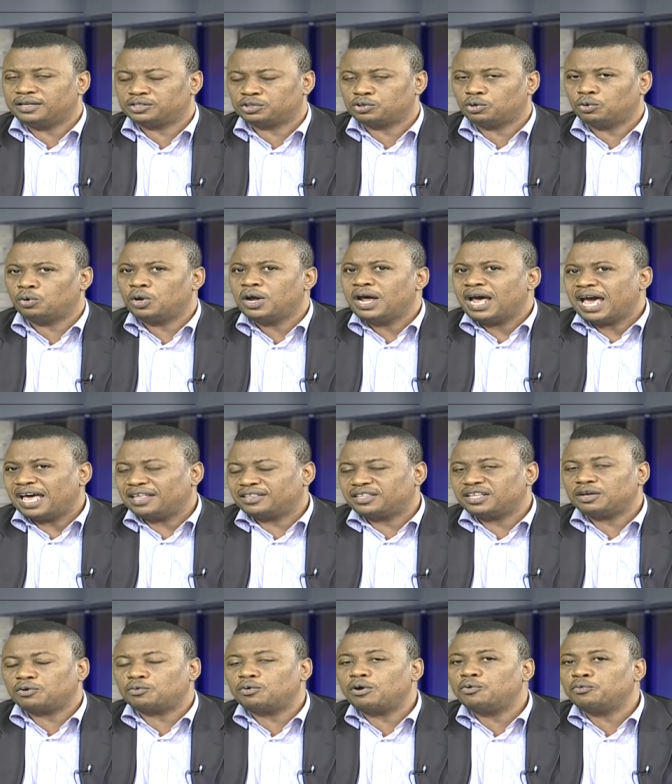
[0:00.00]
So I
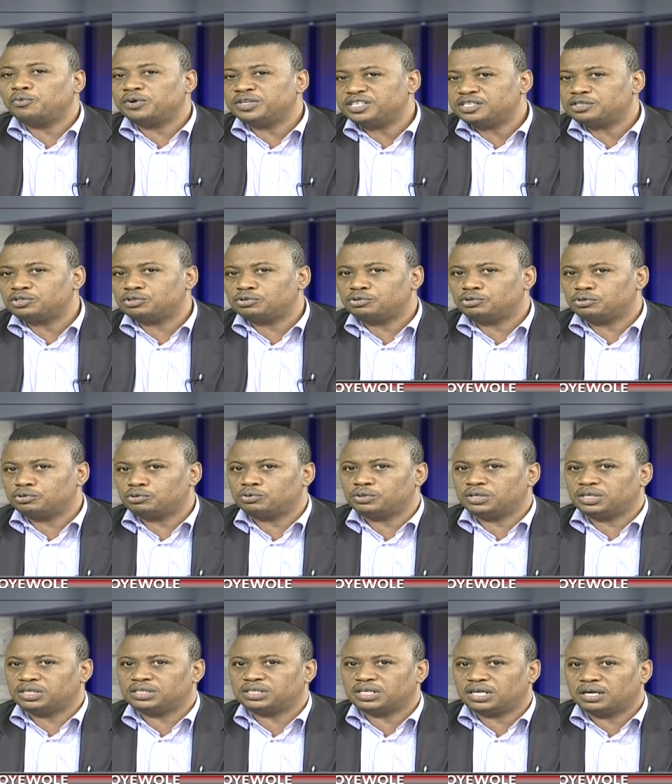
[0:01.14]
think what we need to do
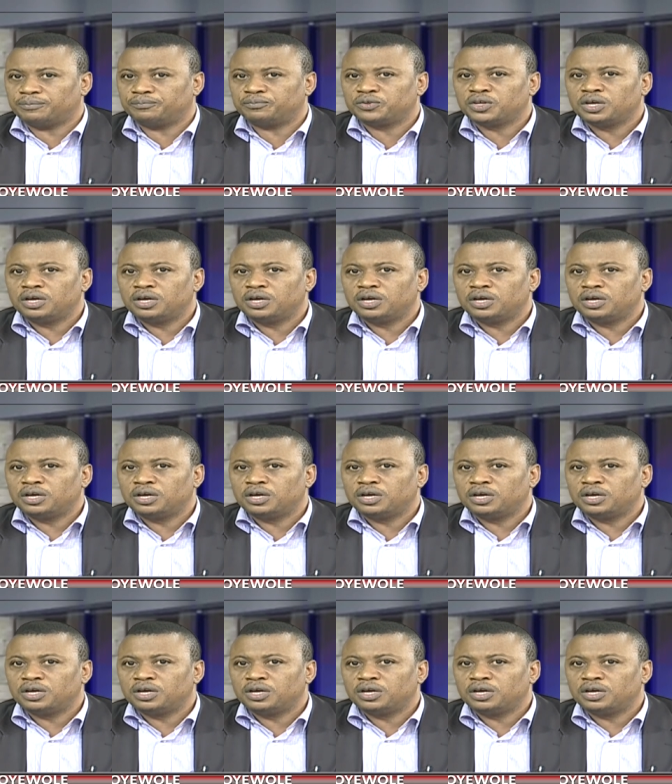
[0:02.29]
is um,